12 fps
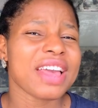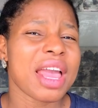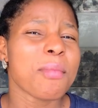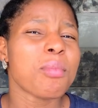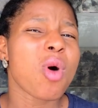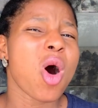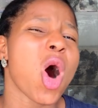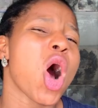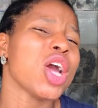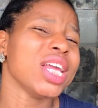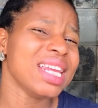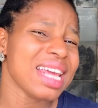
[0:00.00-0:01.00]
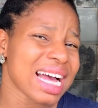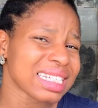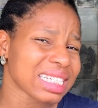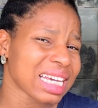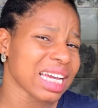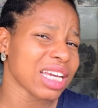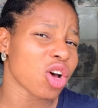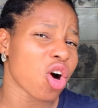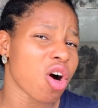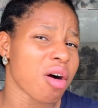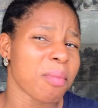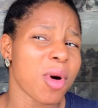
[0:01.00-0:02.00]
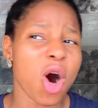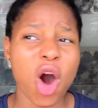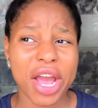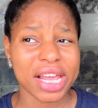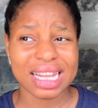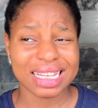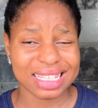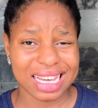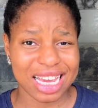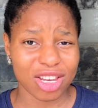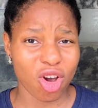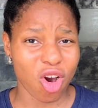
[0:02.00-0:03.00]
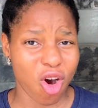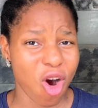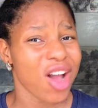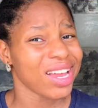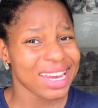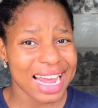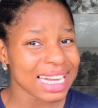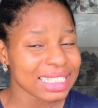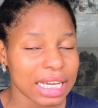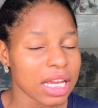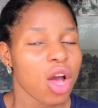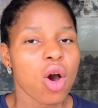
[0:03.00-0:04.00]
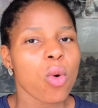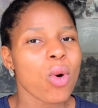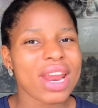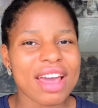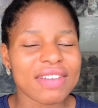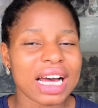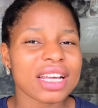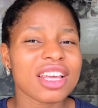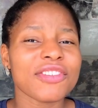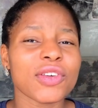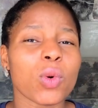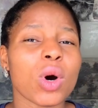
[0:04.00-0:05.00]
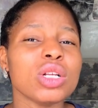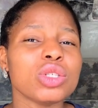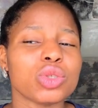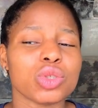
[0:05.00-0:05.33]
a more oilier skin or more oily skin or oilier skin, whatever. If you want